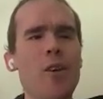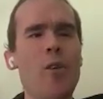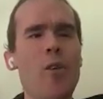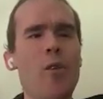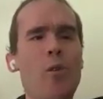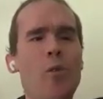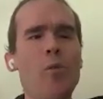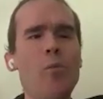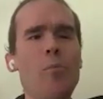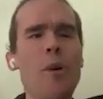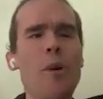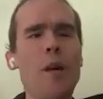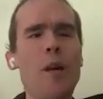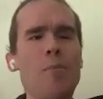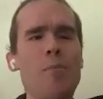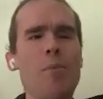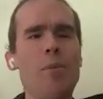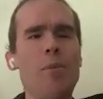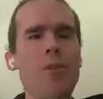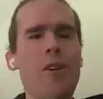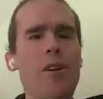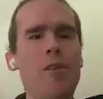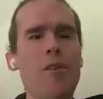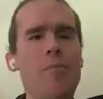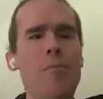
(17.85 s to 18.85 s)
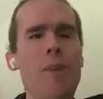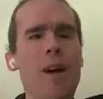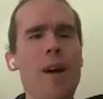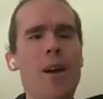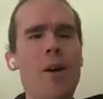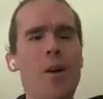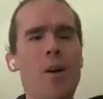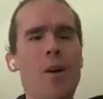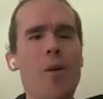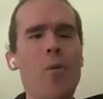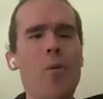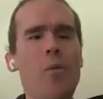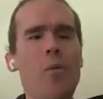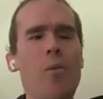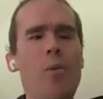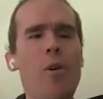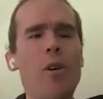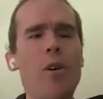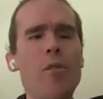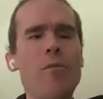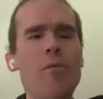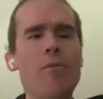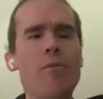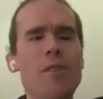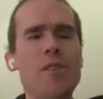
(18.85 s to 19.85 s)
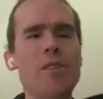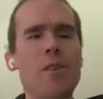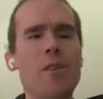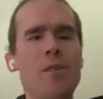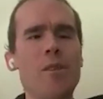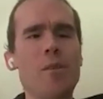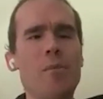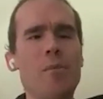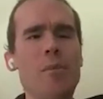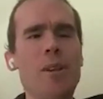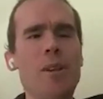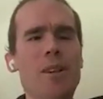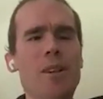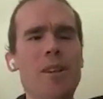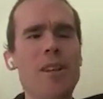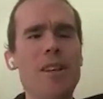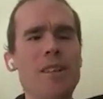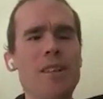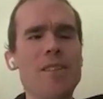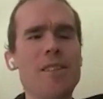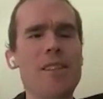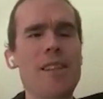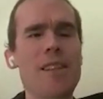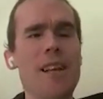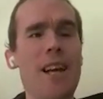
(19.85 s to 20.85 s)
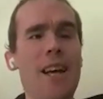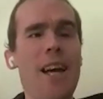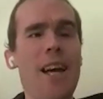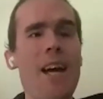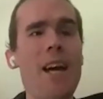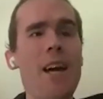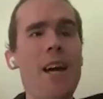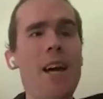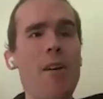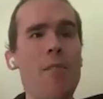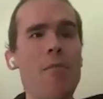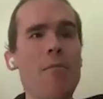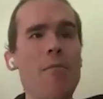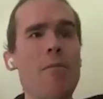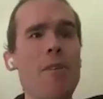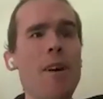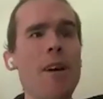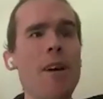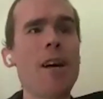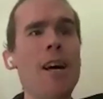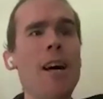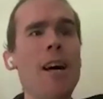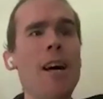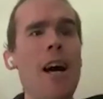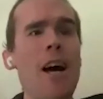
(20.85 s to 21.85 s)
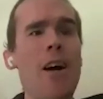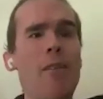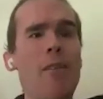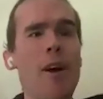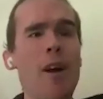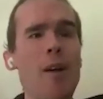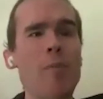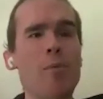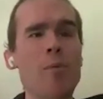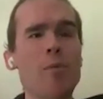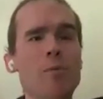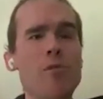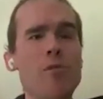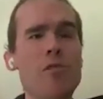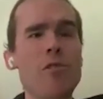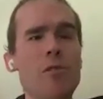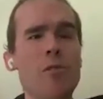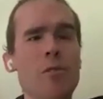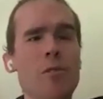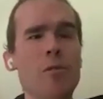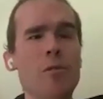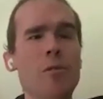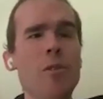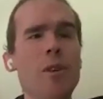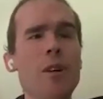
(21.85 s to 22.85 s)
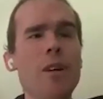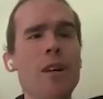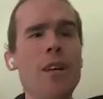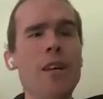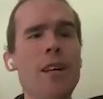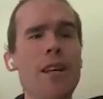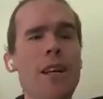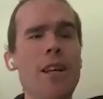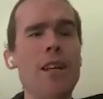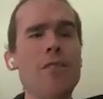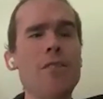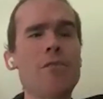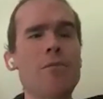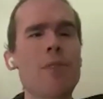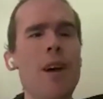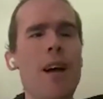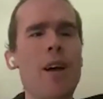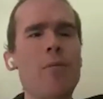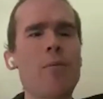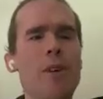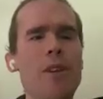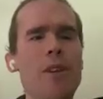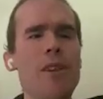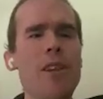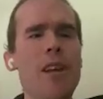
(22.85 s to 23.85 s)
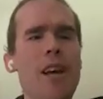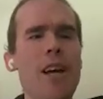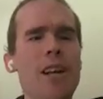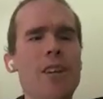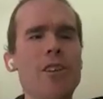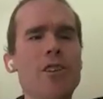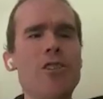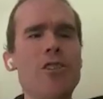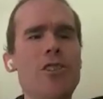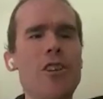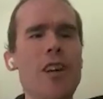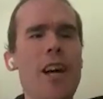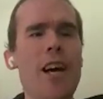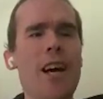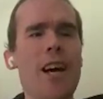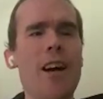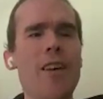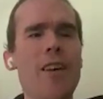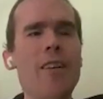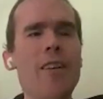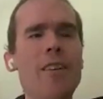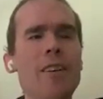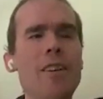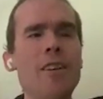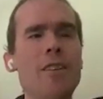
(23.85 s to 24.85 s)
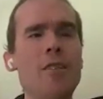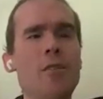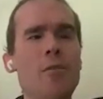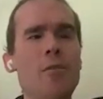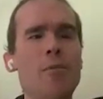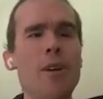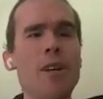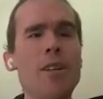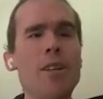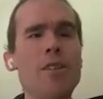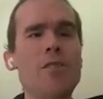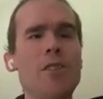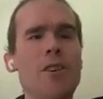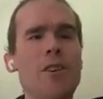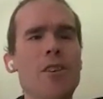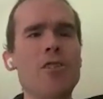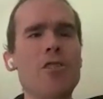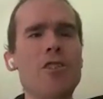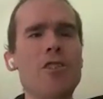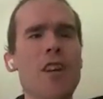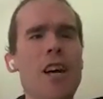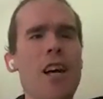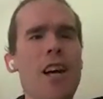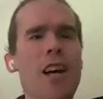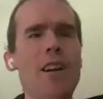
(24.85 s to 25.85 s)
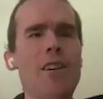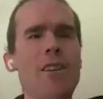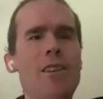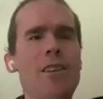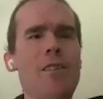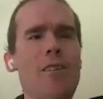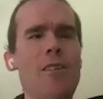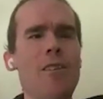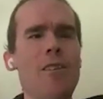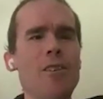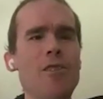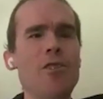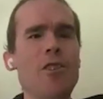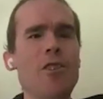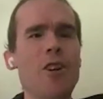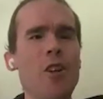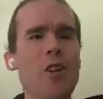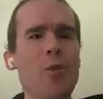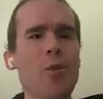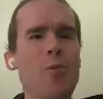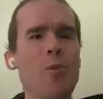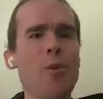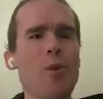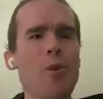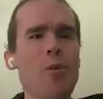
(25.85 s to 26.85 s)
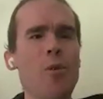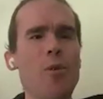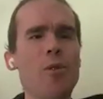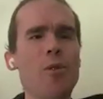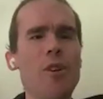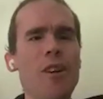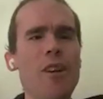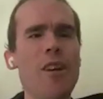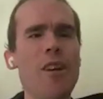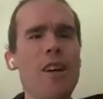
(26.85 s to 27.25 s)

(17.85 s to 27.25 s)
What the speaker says: all people, no matter what physical abilities they have, are able to interact with and share research and knowledge in the world.